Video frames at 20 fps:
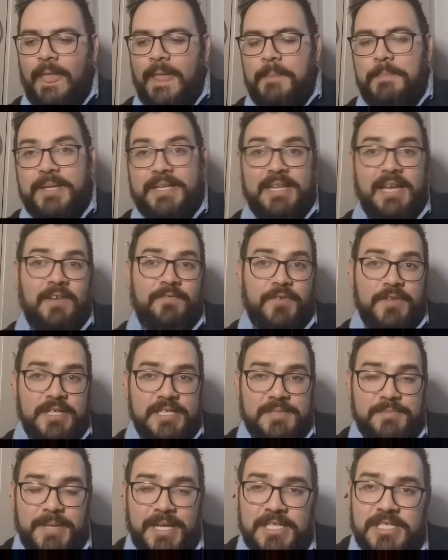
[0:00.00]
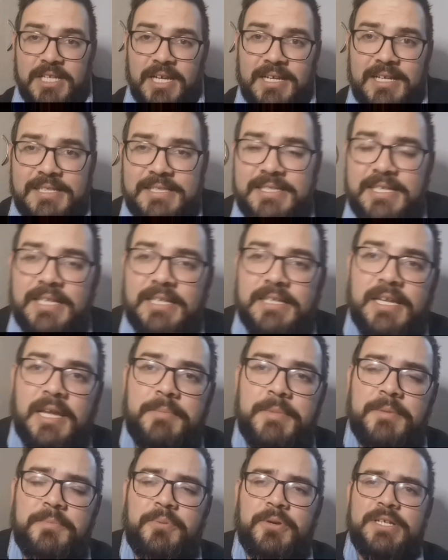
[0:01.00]
But yeah, for this match, like I said,
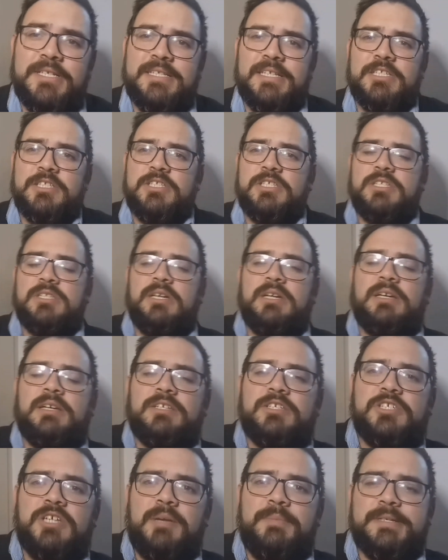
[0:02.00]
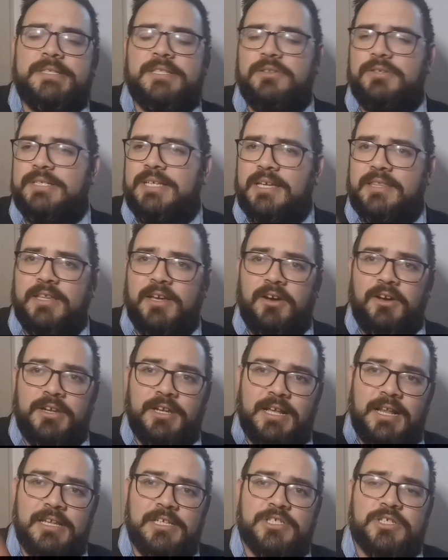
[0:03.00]
Damian Priest and Sheamus looks like they're on a
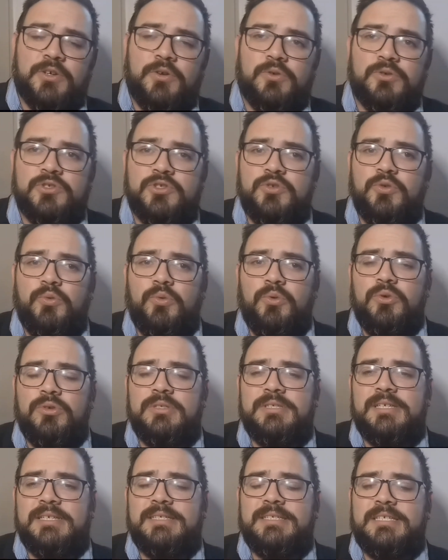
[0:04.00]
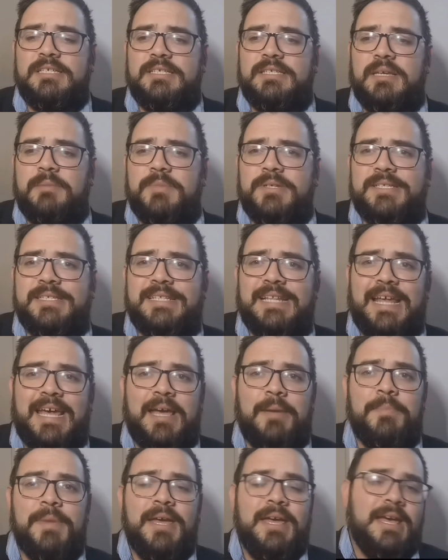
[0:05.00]
collision course towards
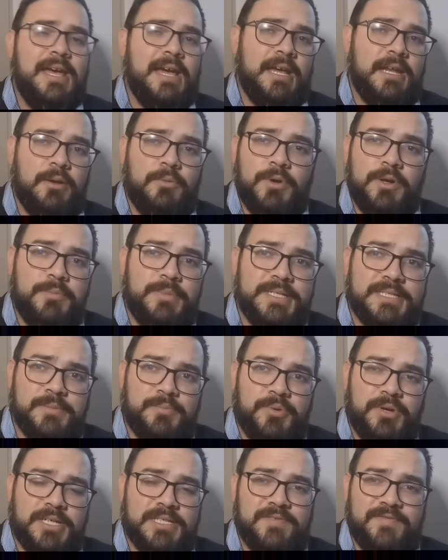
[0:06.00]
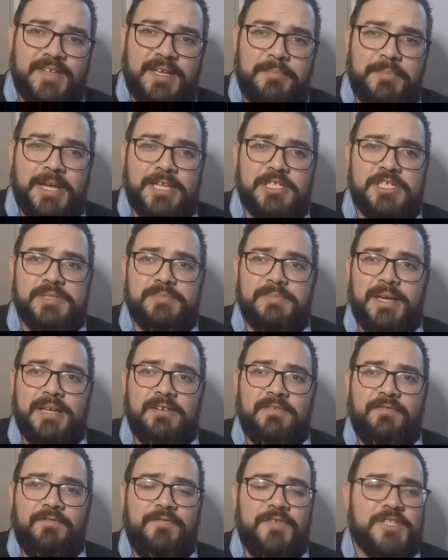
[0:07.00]
SummerSlam, and I won't be surprised if that match is made
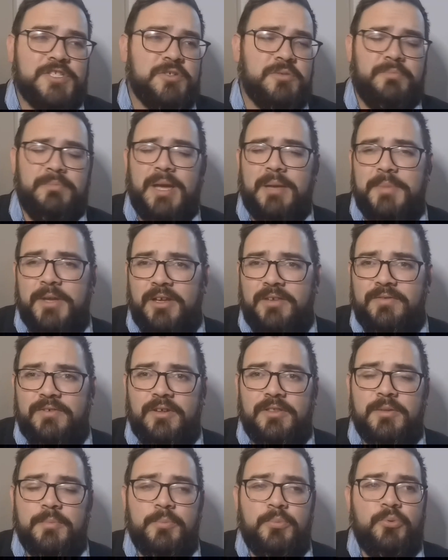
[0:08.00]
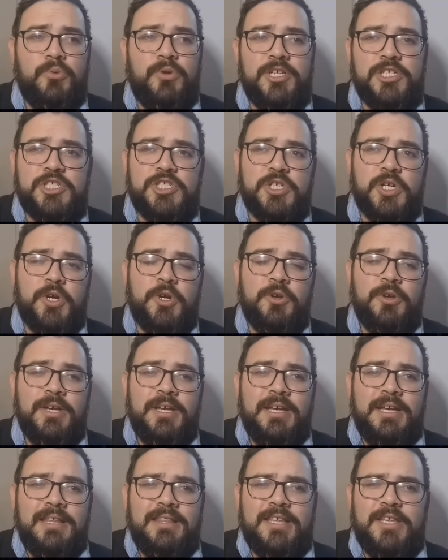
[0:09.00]
official. Maybe even on the pre-show.
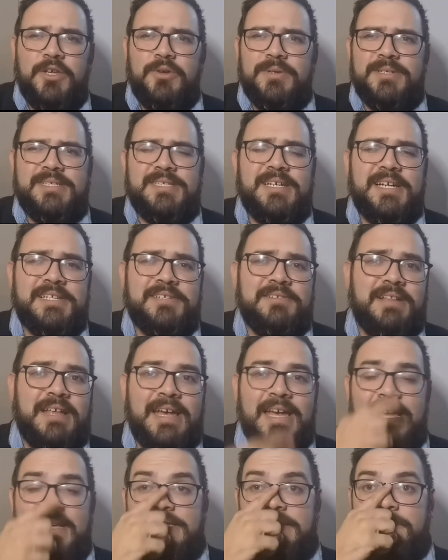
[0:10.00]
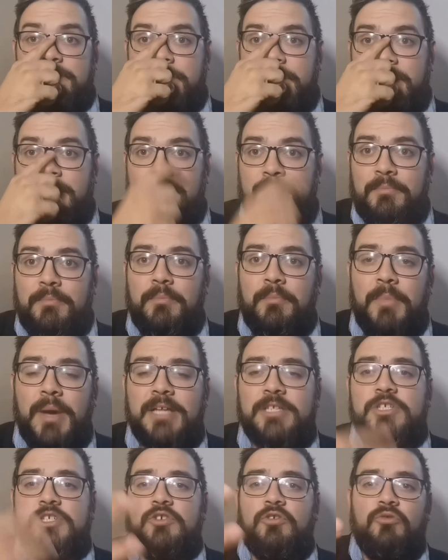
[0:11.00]
The US title hasn't been
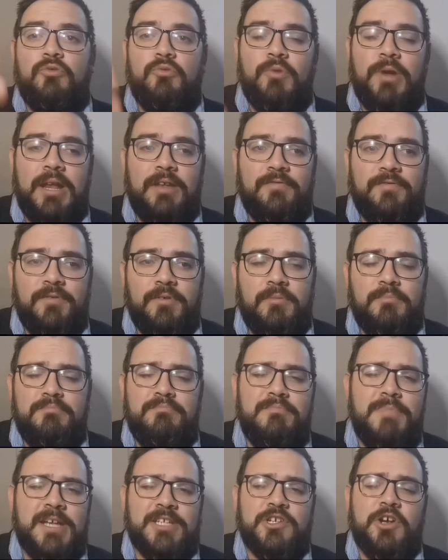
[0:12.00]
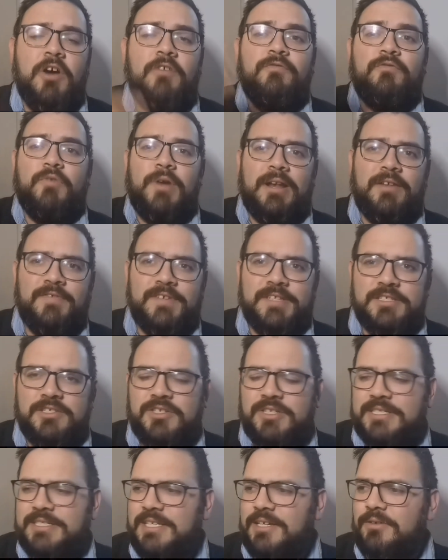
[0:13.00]
much of relevance,
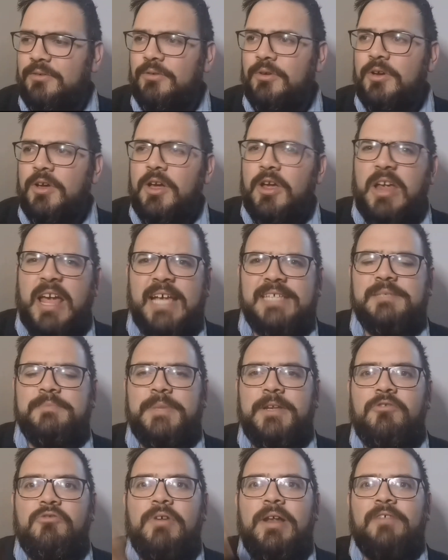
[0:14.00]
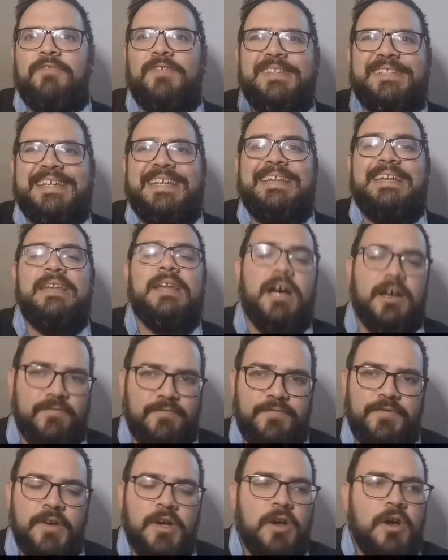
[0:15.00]
should I say, or hasn't been relevant
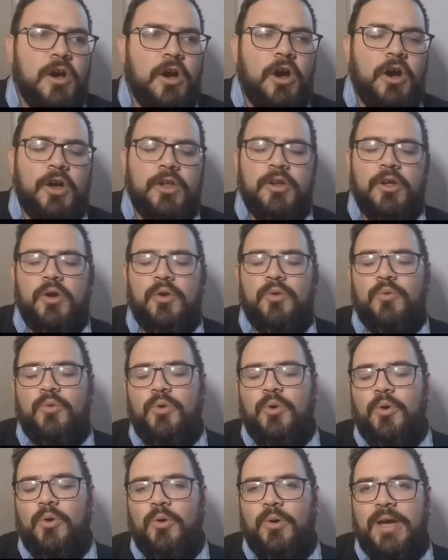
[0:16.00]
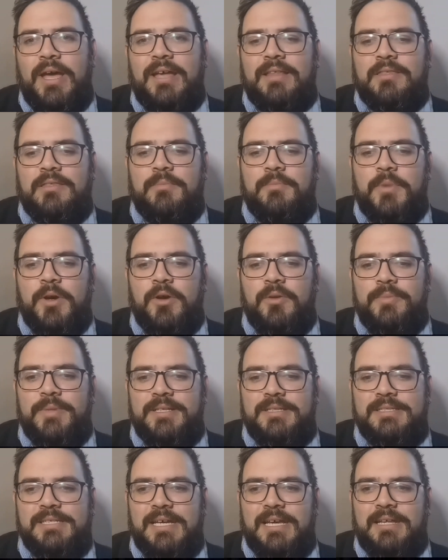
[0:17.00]
enough on Raw at the
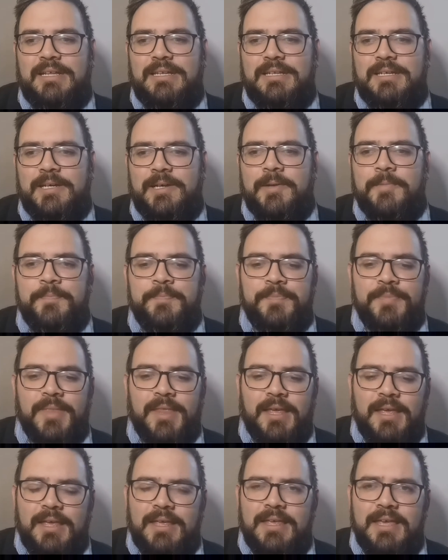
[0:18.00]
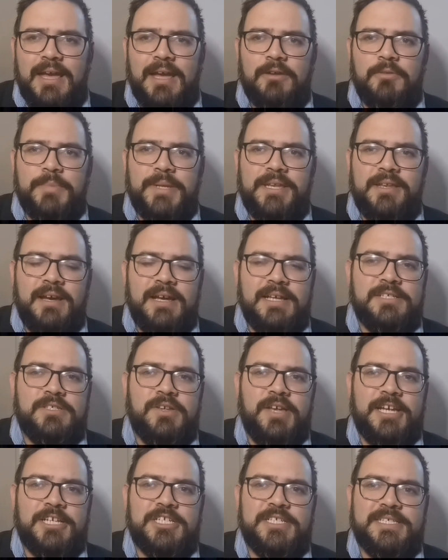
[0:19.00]
moment. And yeah, it'll be nice
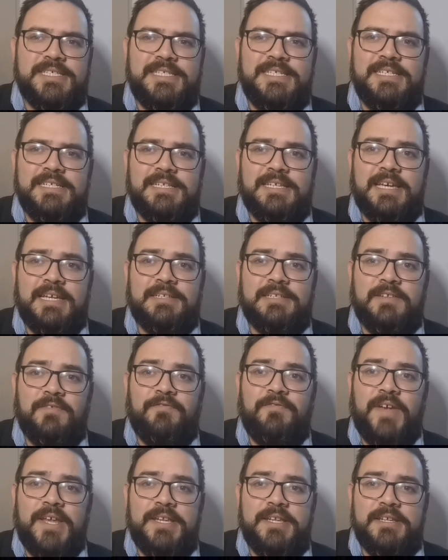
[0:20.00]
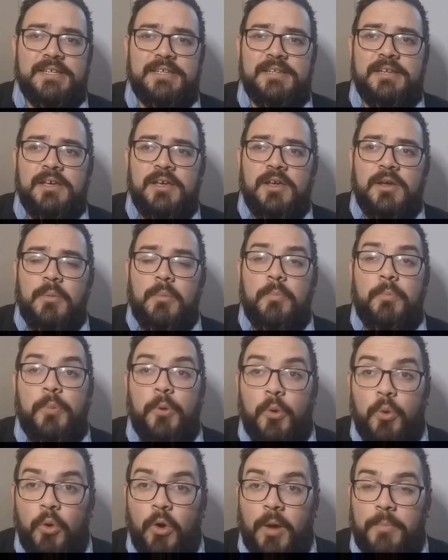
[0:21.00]
to actually see it get defended
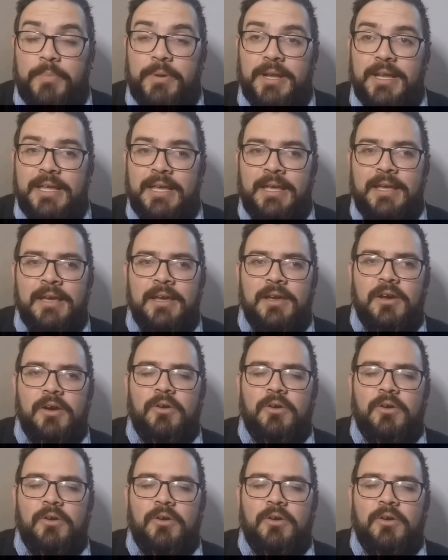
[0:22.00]
properly.